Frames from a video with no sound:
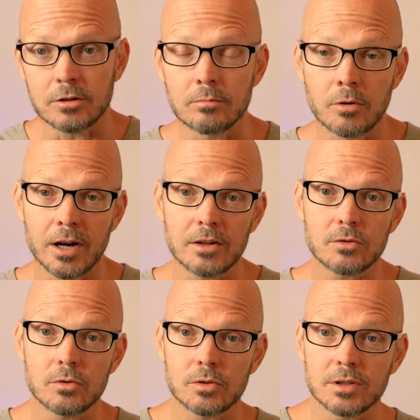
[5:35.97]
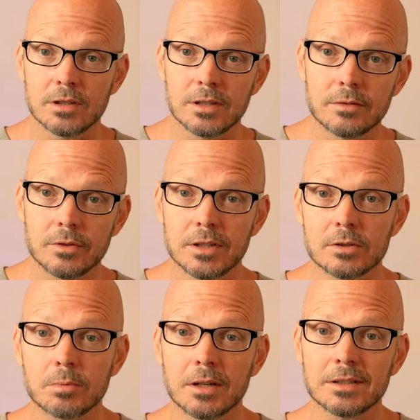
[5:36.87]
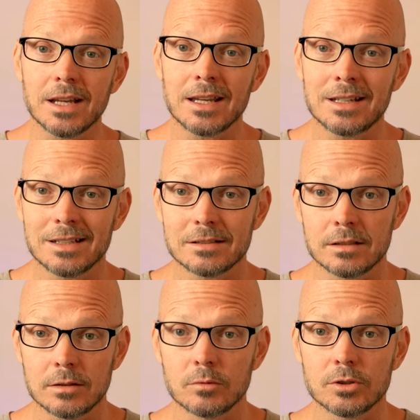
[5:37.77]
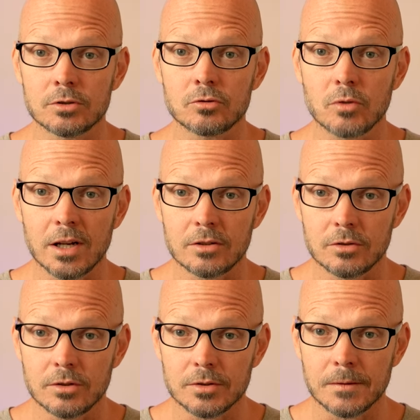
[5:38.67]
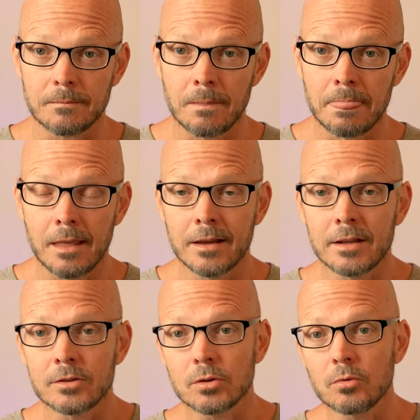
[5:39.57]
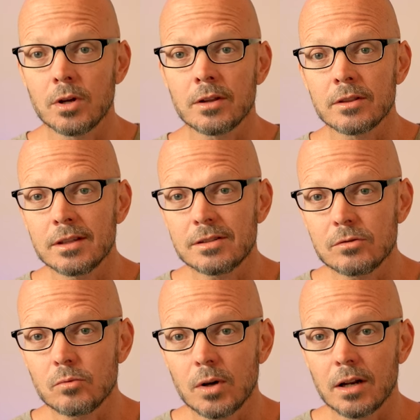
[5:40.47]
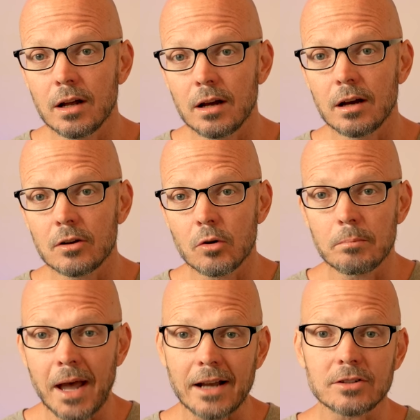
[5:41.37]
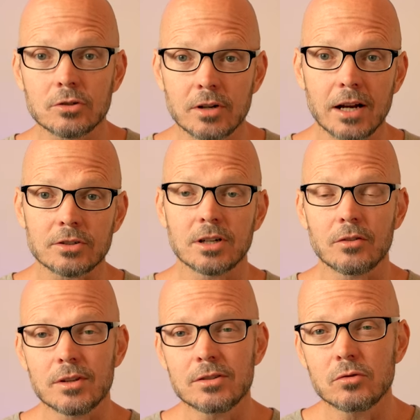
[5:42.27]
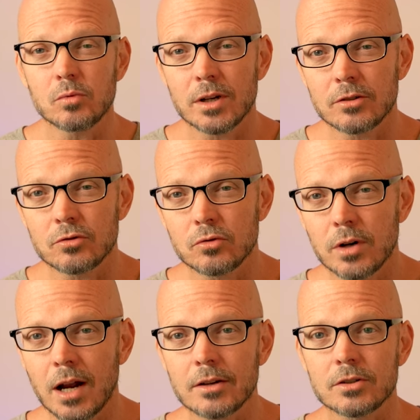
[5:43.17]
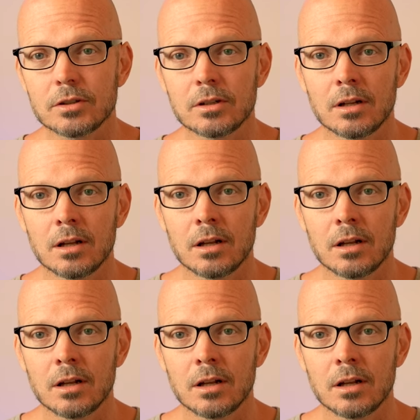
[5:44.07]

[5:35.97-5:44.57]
in your brain so you can deliver these spontaneously with strangers. So this is what, uh, going back to attraction now, this is what attraction